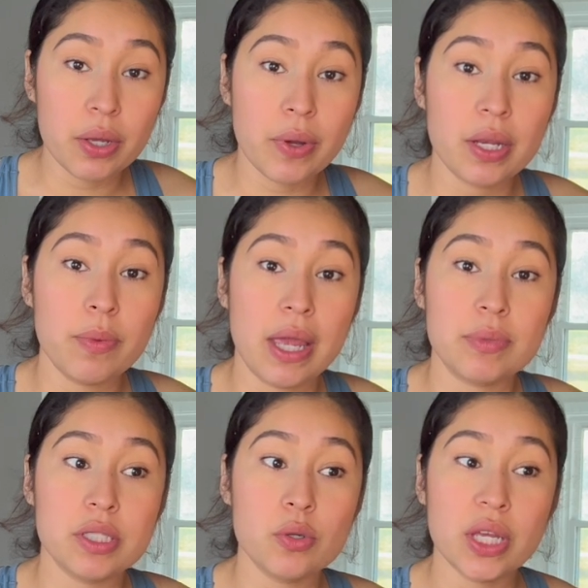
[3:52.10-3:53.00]
way to be able to
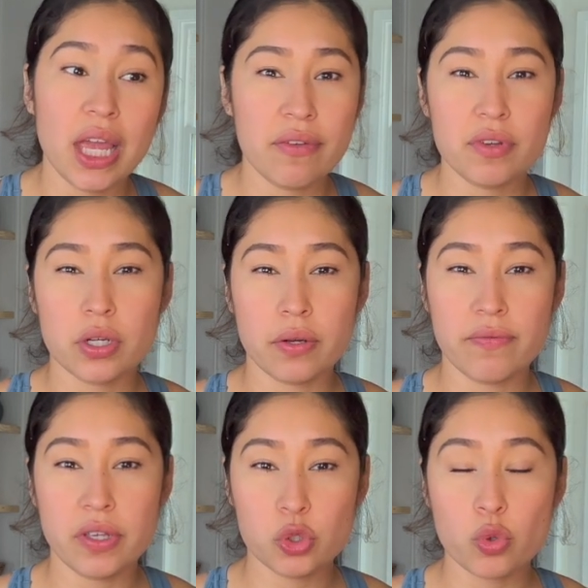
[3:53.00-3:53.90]
do it if you're a
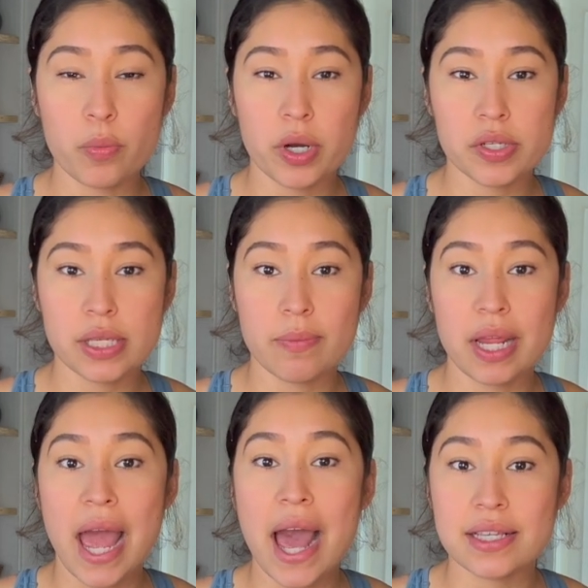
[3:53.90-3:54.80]
visual person, but it
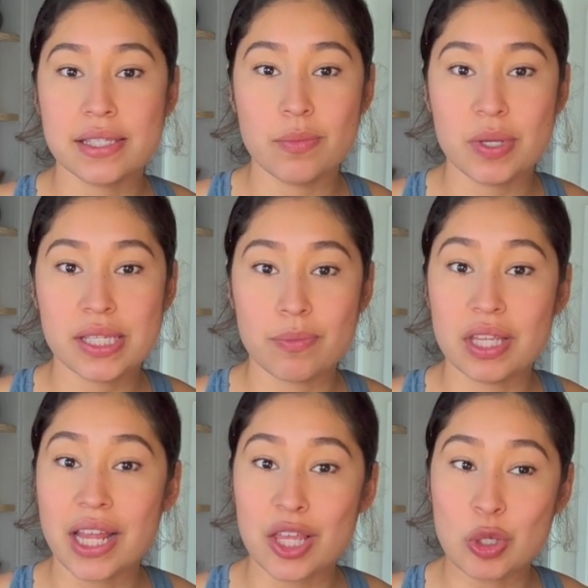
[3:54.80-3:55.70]
has to be something
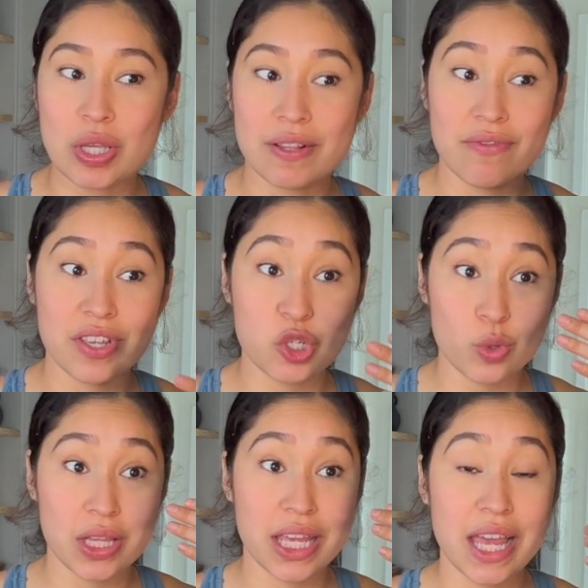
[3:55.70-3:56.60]
that you can
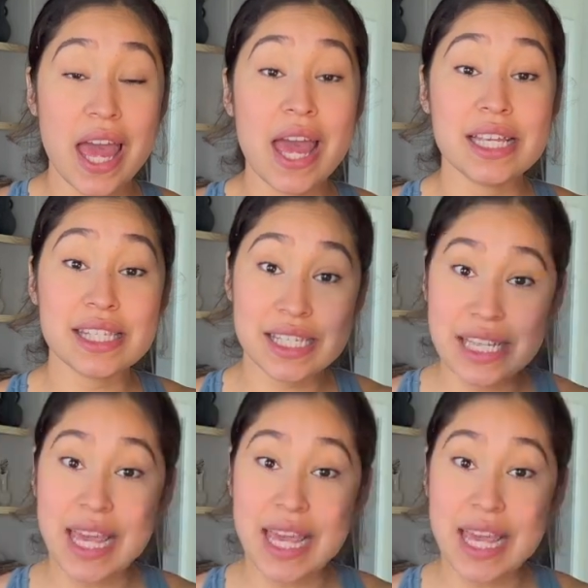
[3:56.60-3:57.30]
visually see